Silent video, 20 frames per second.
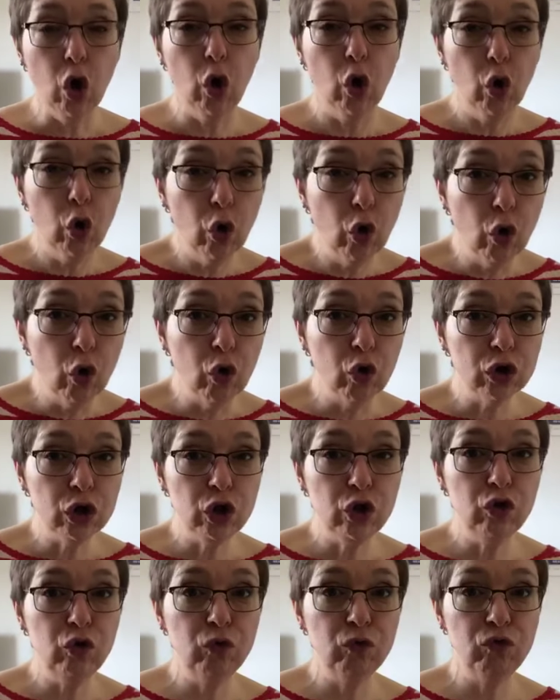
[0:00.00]
or
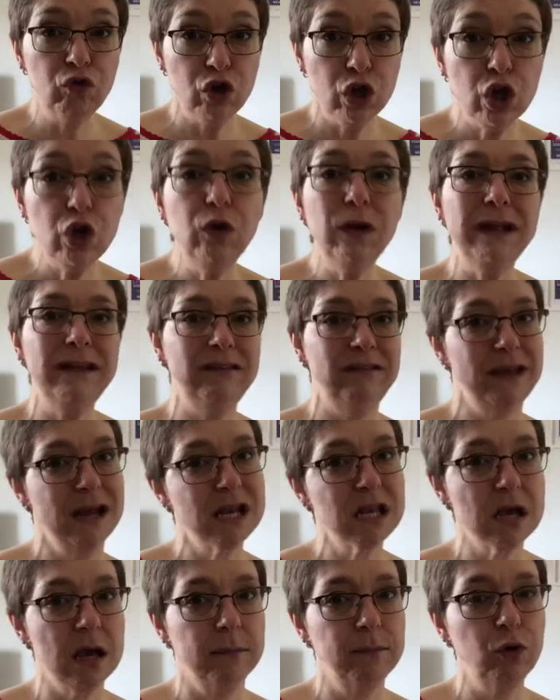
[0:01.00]
you've newly
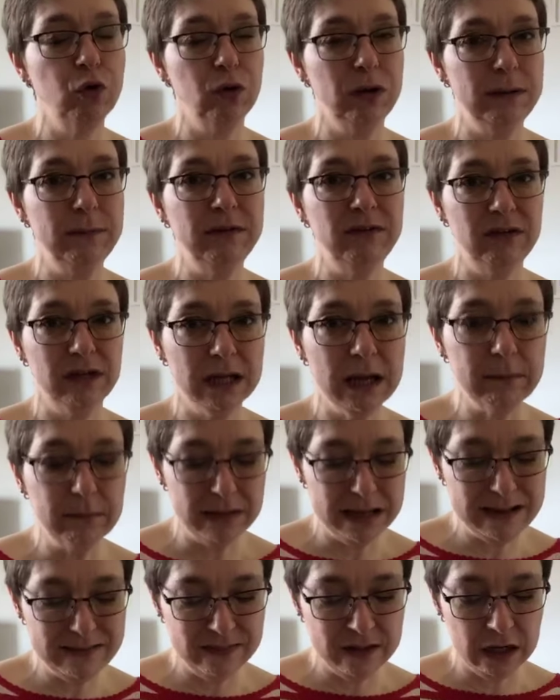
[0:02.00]
set up your limited
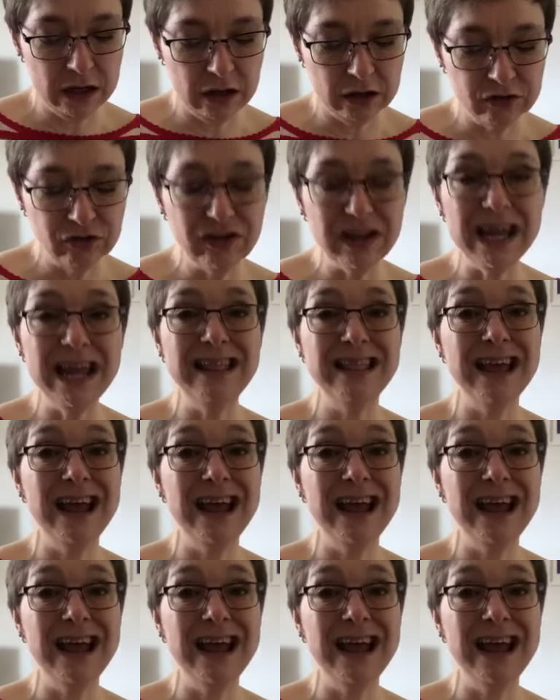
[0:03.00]
company in the last year,